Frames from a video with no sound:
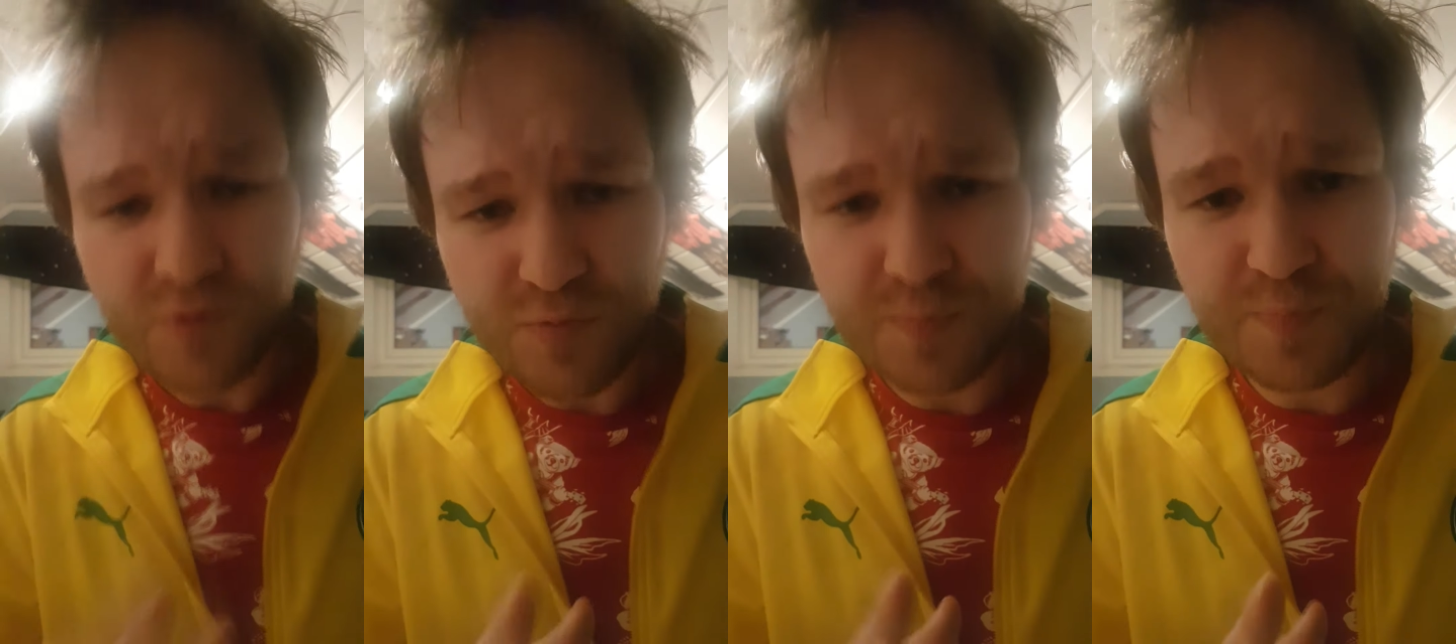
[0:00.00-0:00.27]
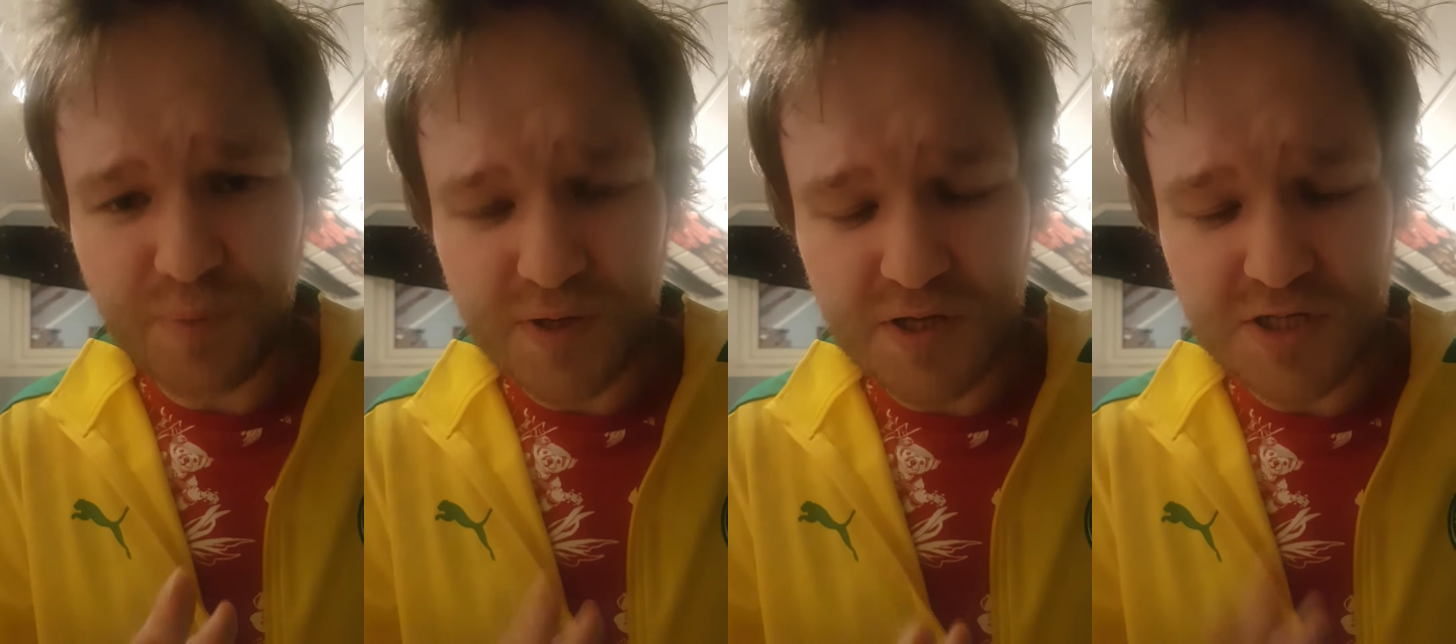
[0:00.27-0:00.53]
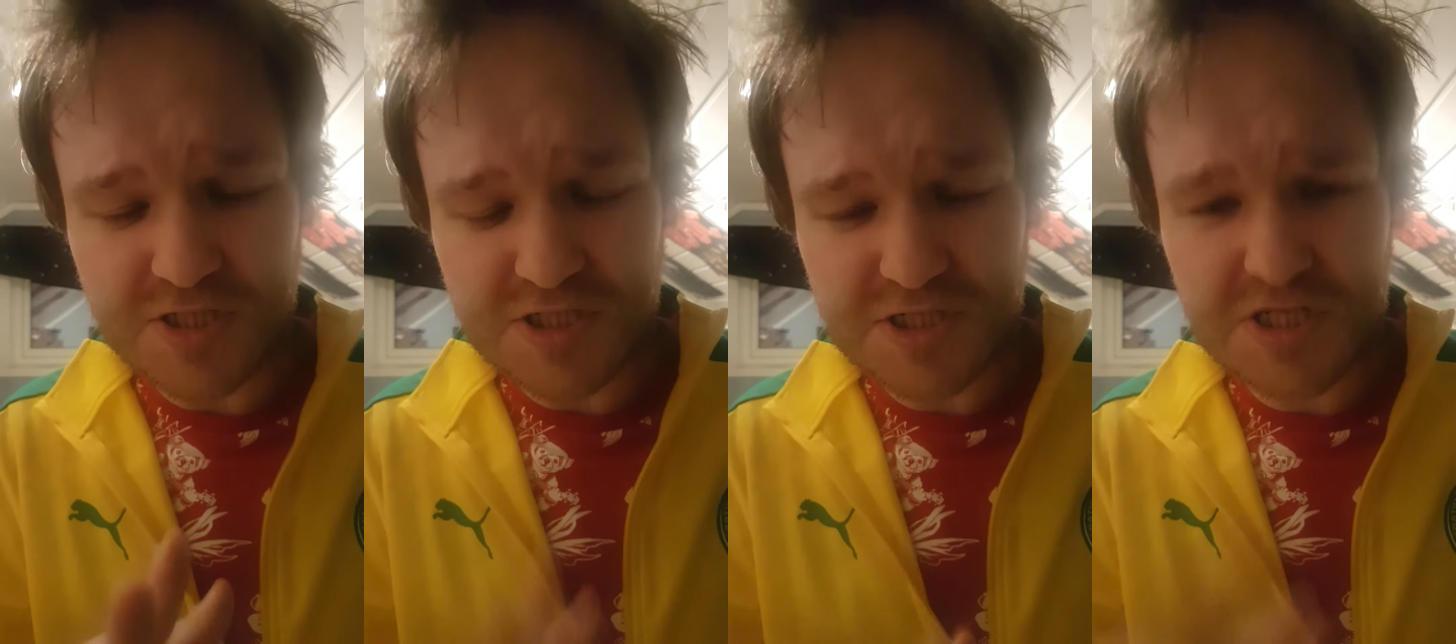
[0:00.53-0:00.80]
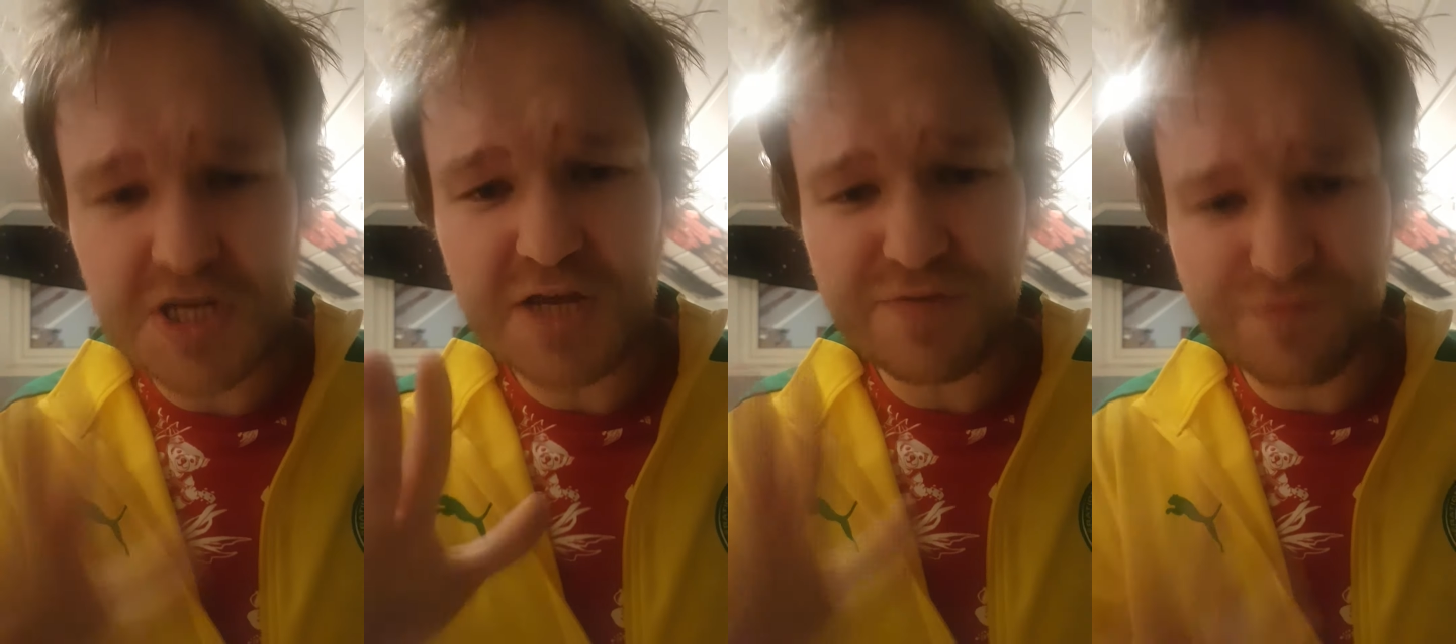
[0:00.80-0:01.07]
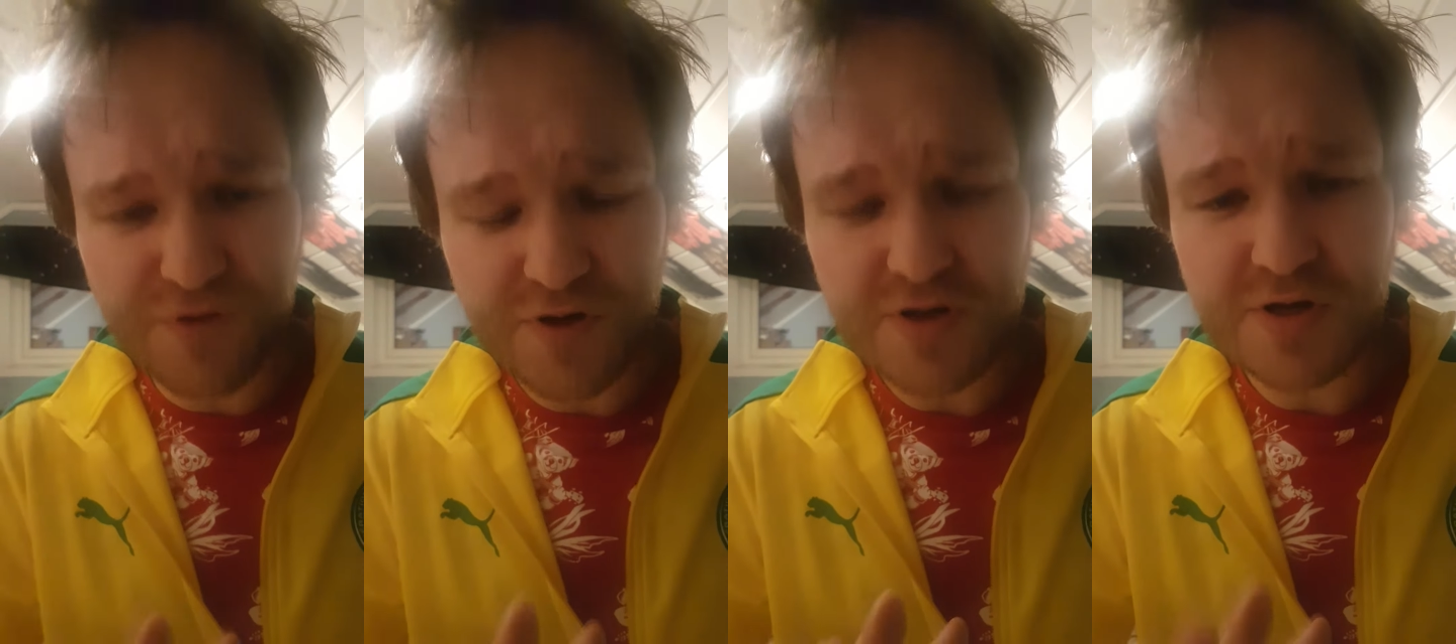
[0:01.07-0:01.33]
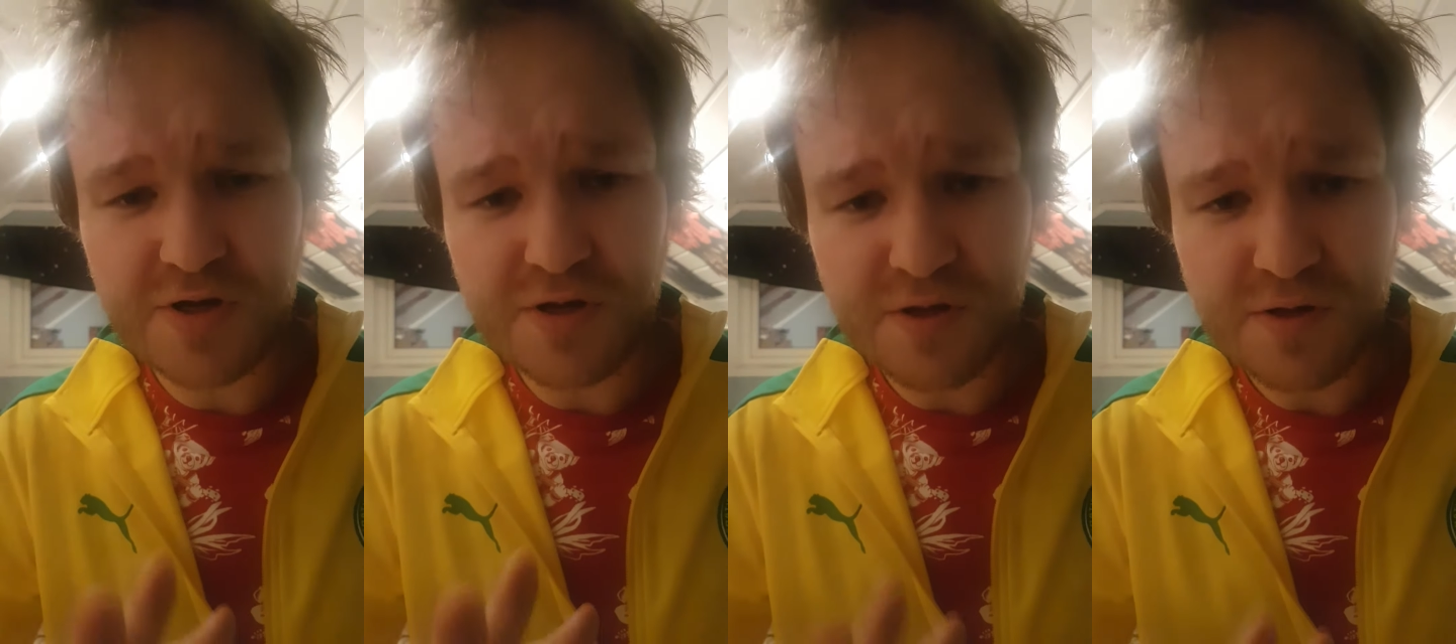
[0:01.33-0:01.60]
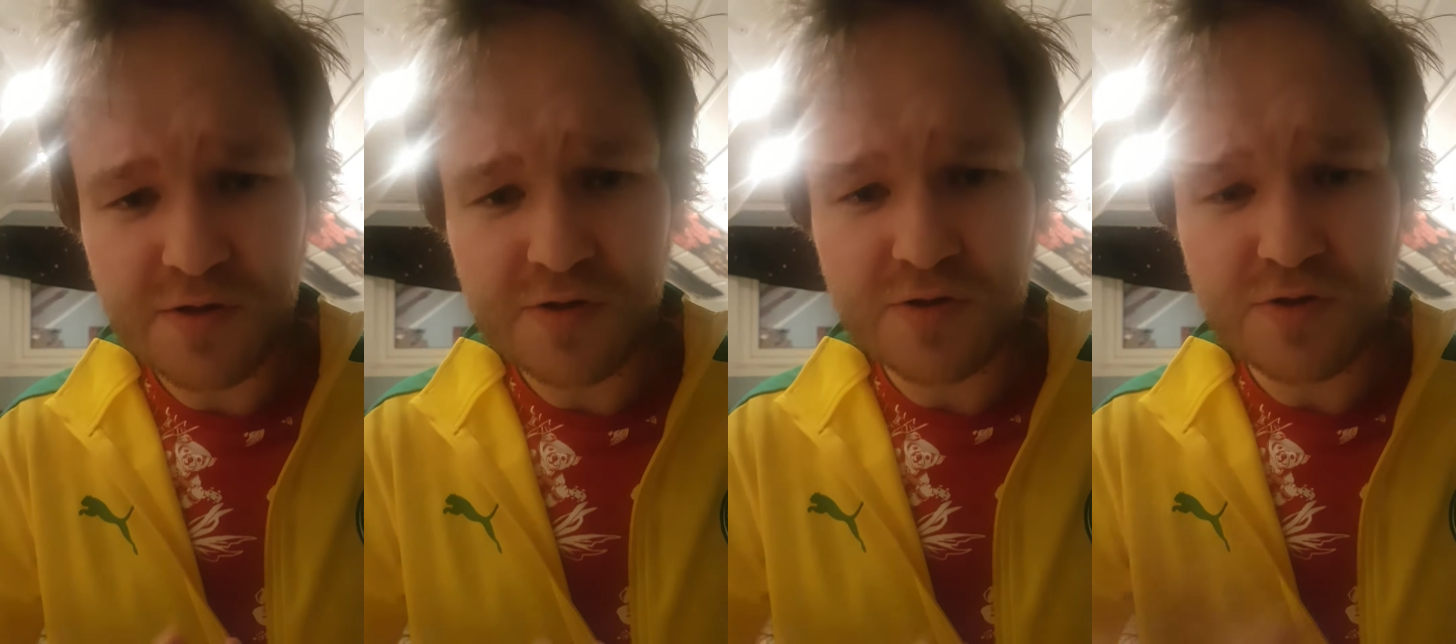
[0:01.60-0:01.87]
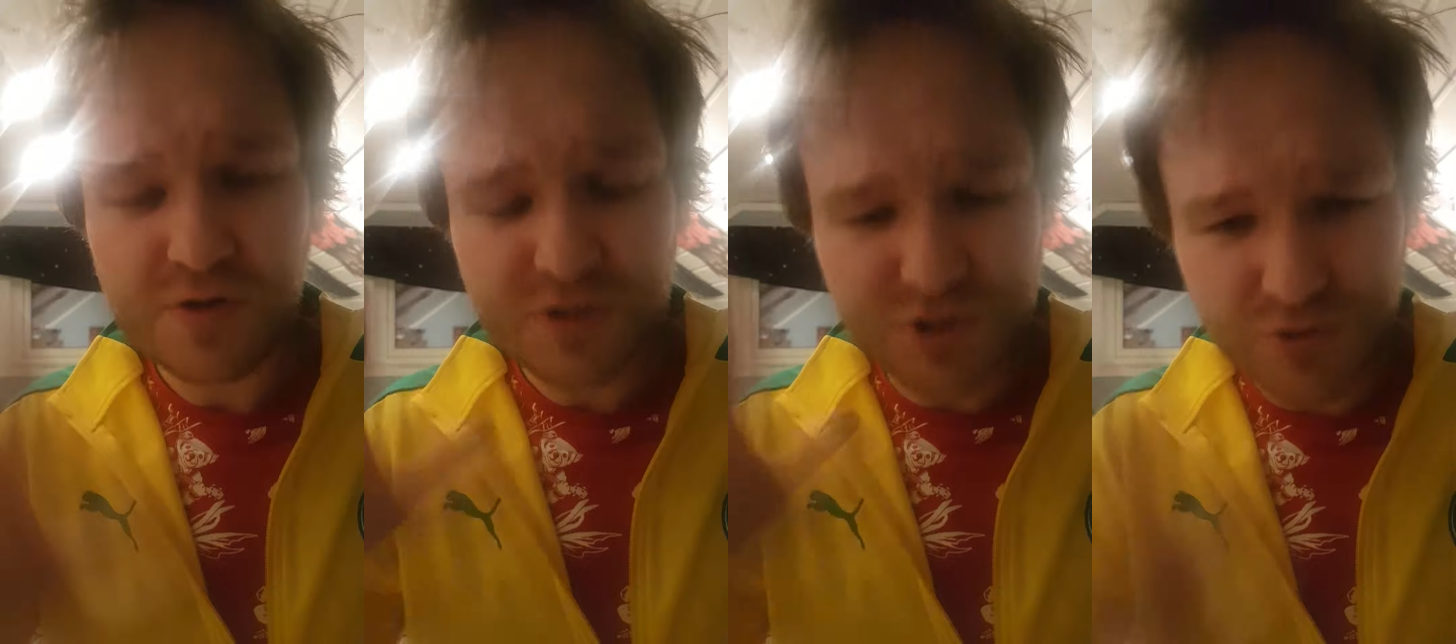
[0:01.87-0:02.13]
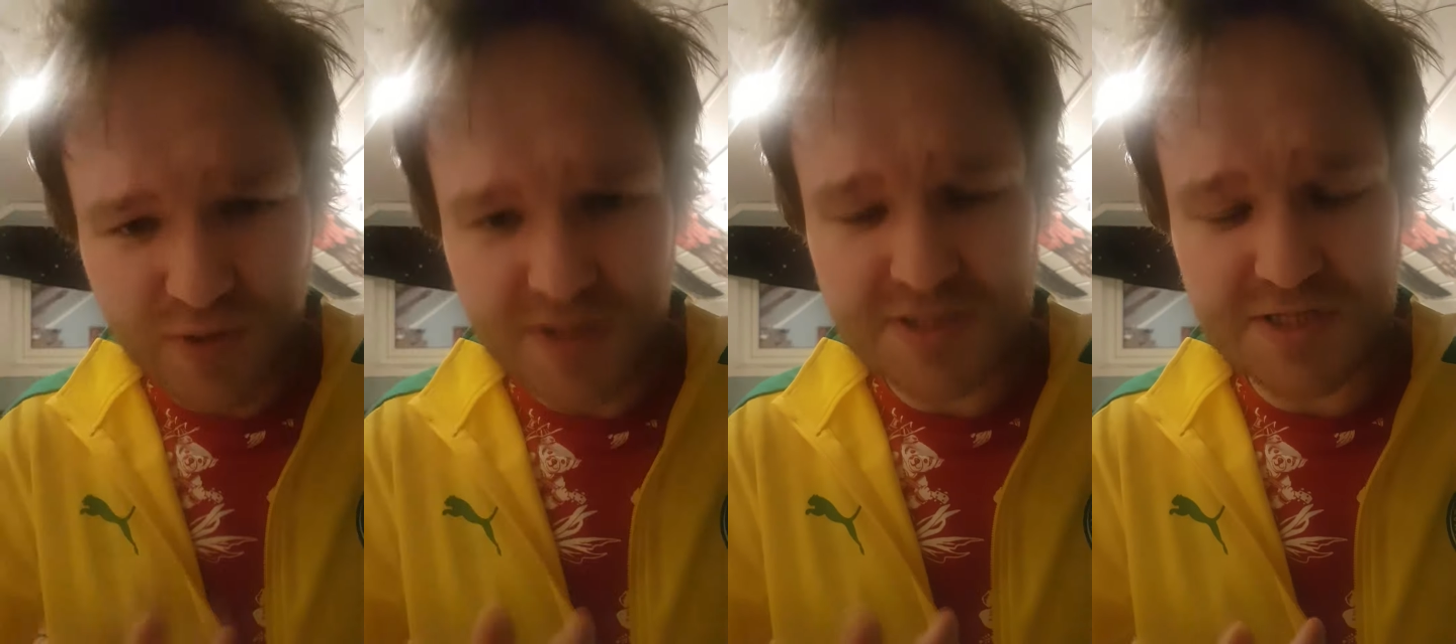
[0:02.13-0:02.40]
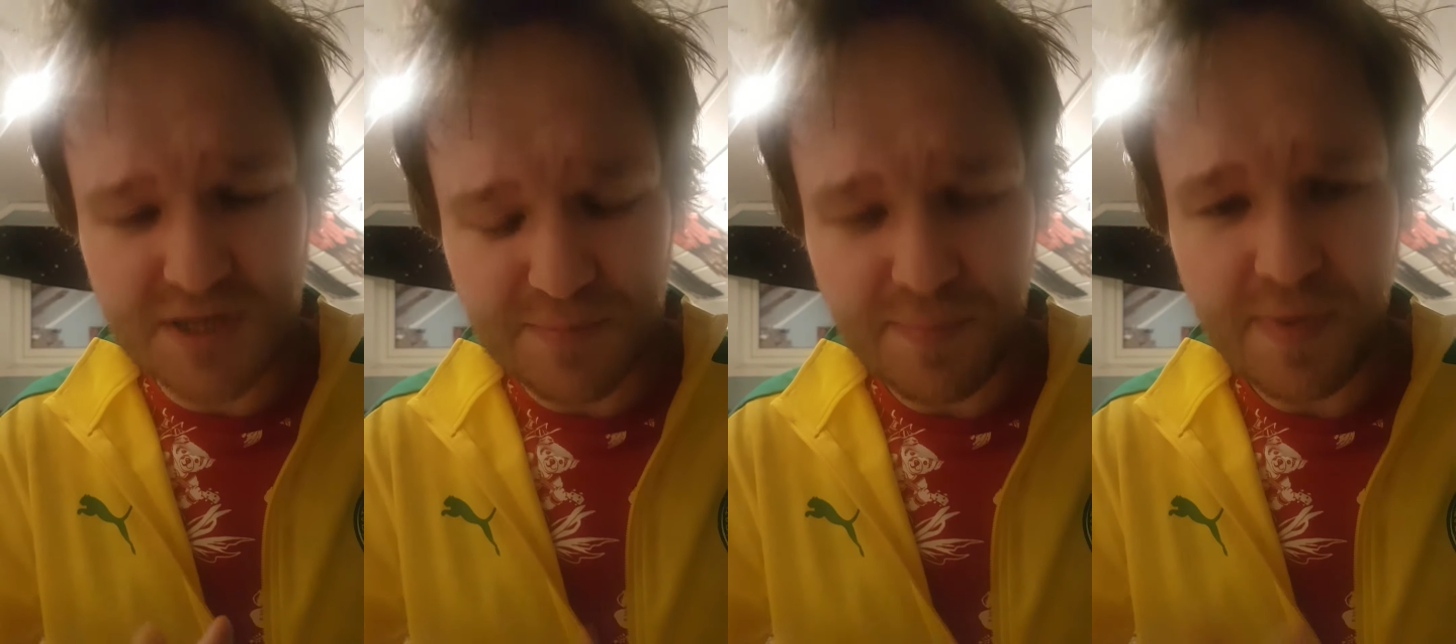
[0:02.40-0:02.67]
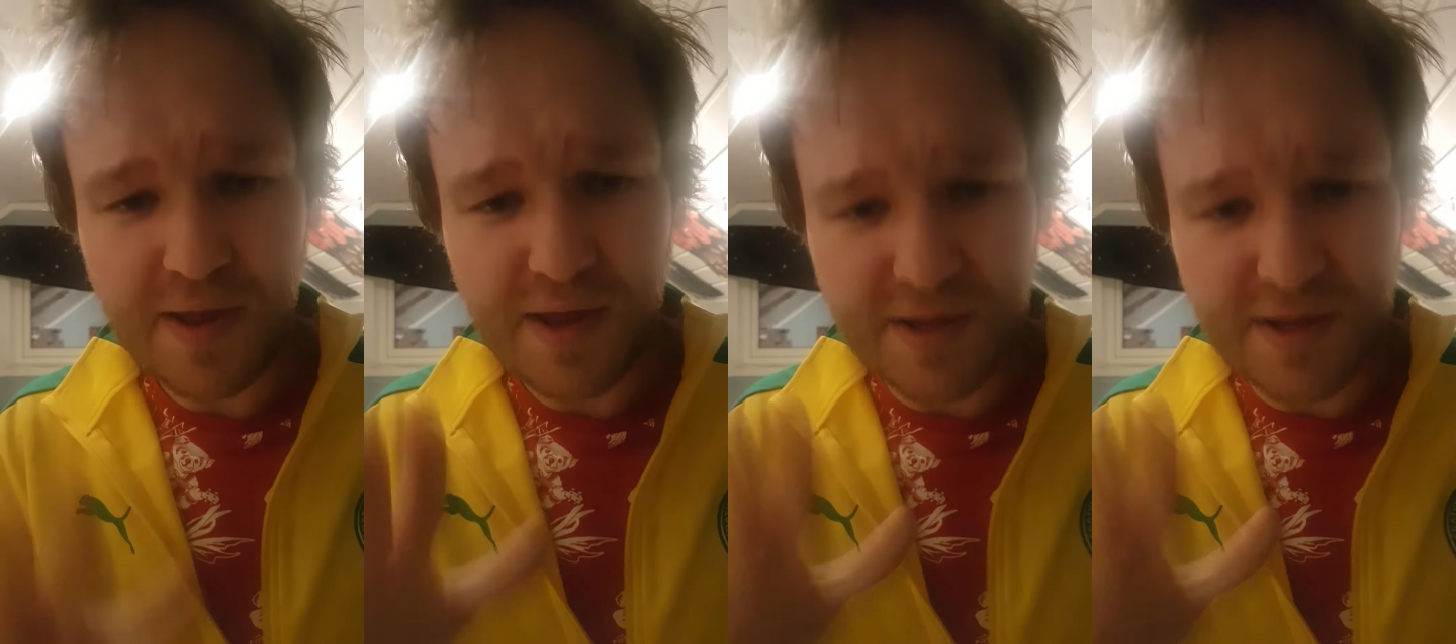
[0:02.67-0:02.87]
Because Kiefer tricked him